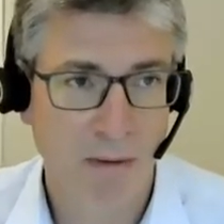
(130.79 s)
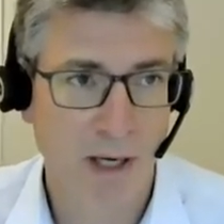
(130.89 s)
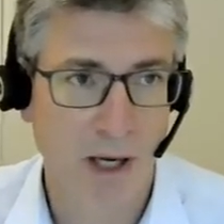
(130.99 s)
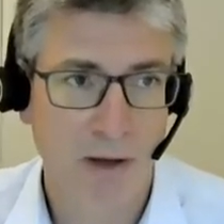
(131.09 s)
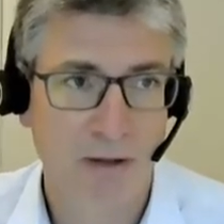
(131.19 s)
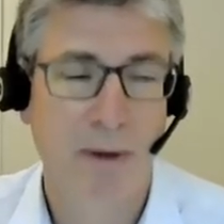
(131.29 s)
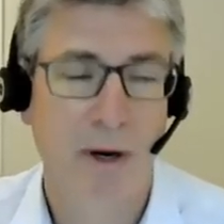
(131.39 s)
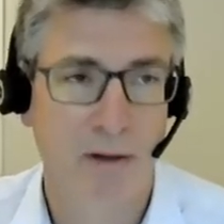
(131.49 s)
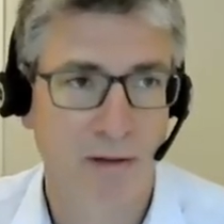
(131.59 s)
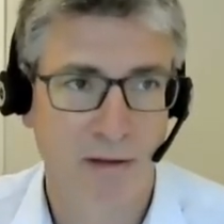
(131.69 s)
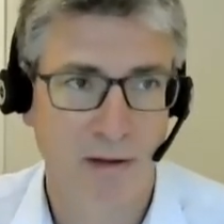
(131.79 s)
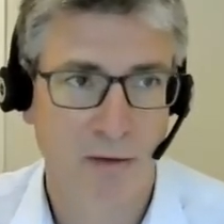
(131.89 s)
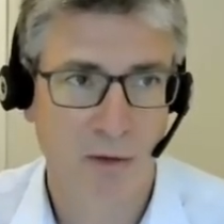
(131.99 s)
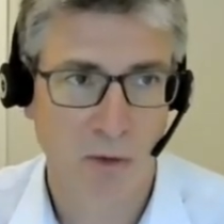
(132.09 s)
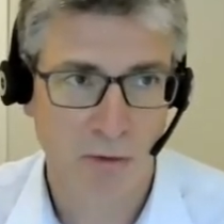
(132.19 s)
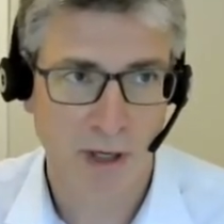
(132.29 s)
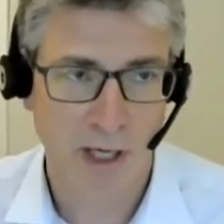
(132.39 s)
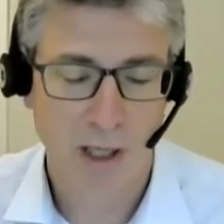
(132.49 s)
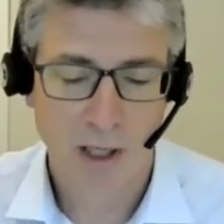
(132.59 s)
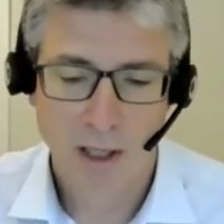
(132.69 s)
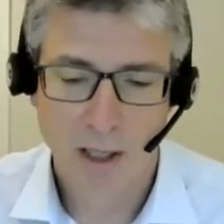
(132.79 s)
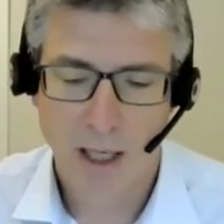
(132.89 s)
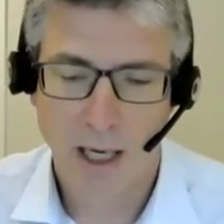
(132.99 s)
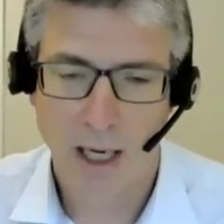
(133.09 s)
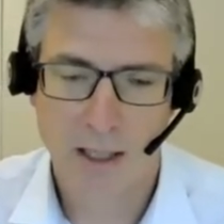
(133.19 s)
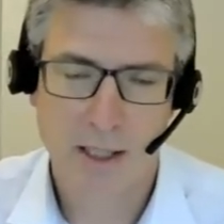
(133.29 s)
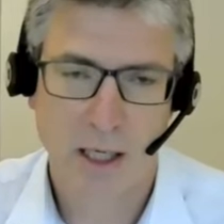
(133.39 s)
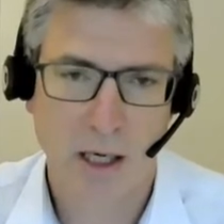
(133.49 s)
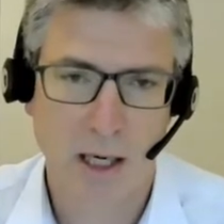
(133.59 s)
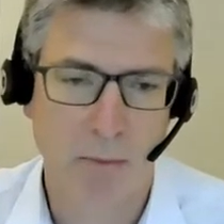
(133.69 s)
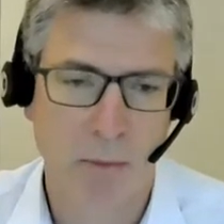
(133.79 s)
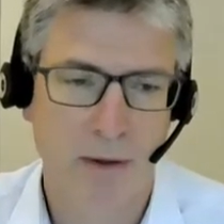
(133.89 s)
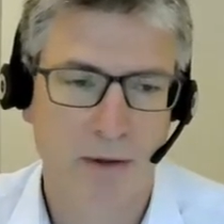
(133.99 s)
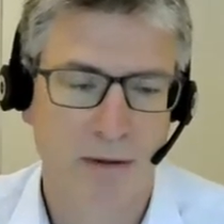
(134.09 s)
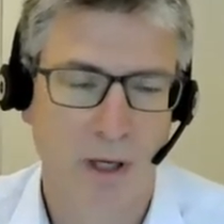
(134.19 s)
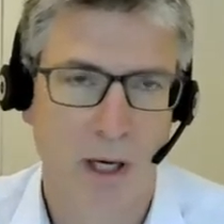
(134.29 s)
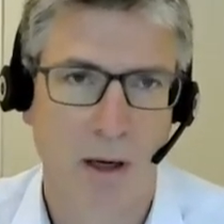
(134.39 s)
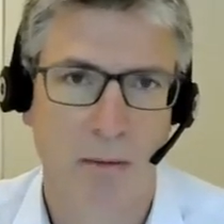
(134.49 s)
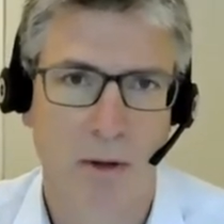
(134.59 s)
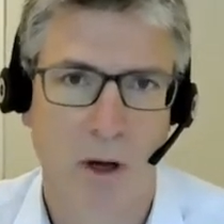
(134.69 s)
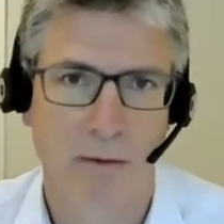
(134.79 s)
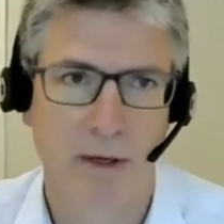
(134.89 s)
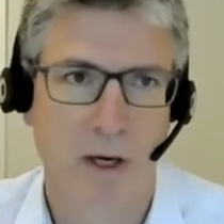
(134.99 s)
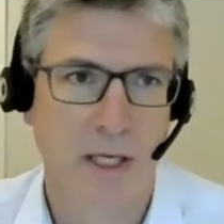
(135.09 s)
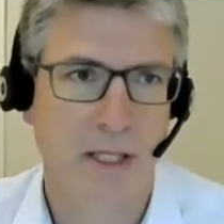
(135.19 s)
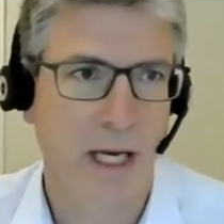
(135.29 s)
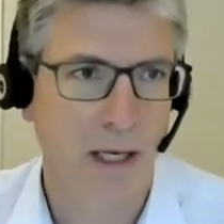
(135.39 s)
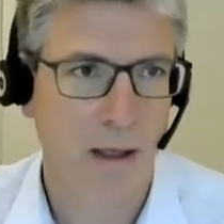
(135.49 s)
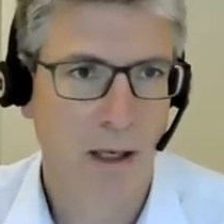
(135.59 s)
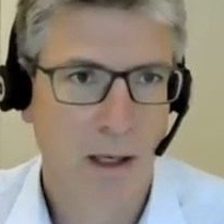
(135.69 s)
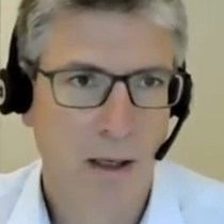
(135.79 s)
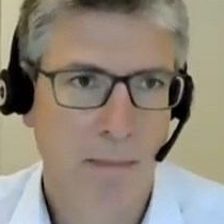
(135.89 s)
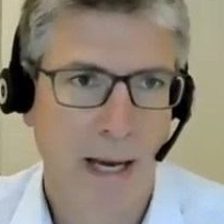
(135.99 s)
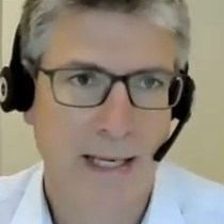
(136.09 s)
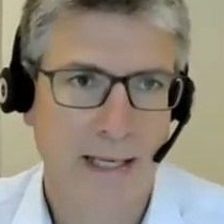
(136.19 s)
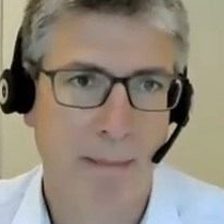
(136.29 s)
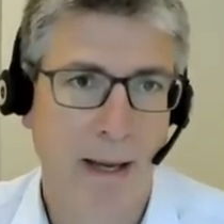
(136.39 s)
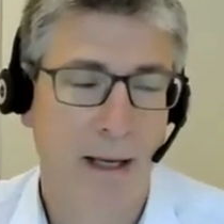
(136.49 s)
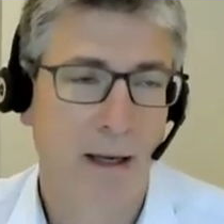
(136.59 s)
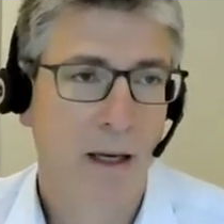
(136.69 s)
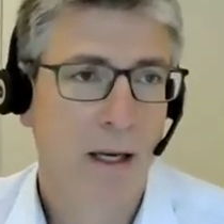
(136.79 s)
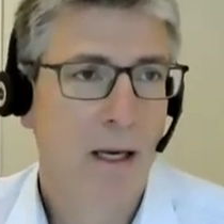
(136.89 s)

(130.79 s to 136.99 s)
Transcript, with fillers: you know, experience this extraordinary uh, time with this uh, COVID-19 pandemic,